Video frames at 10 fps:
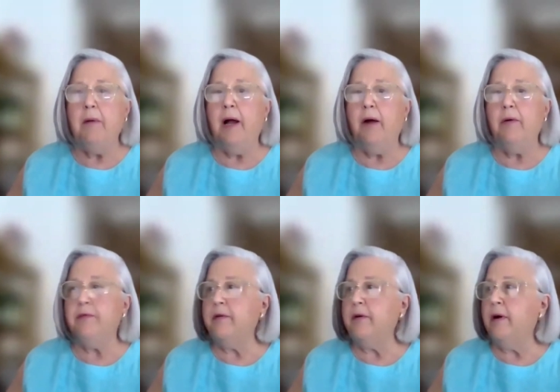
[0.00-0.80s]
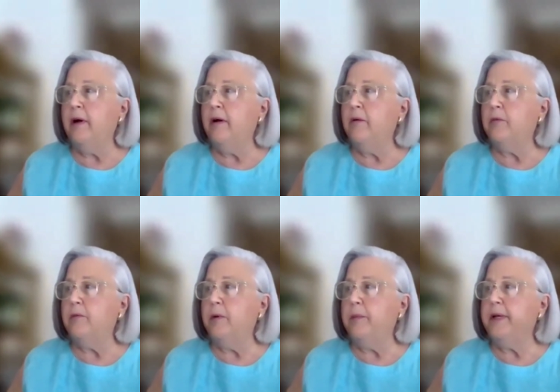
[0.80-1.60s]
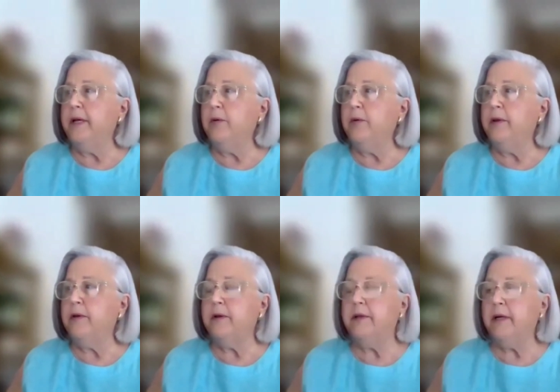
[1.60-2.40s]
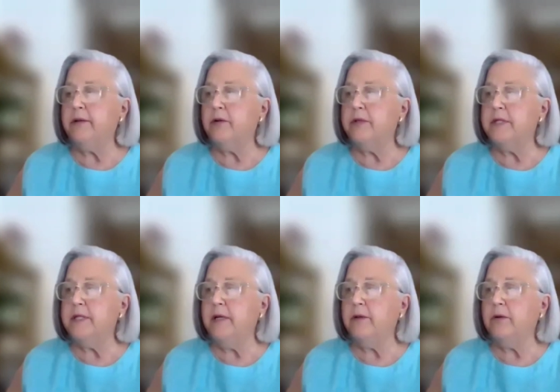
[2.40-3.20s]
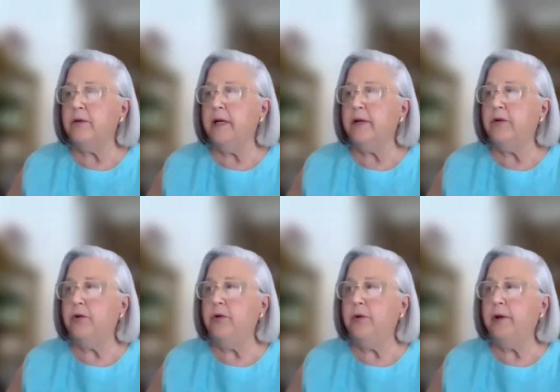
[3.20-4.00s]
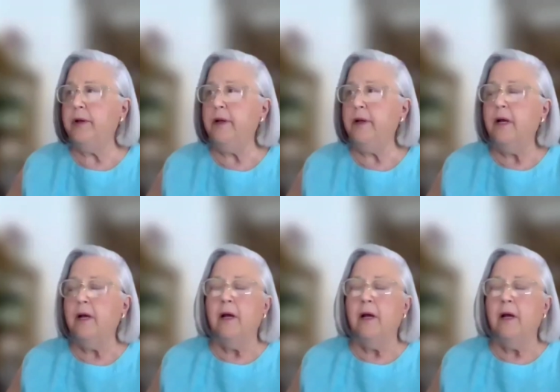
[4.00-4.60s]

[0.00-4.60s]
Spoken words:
However, we'll begin with Dr. Kostenko. Dr. Yuri,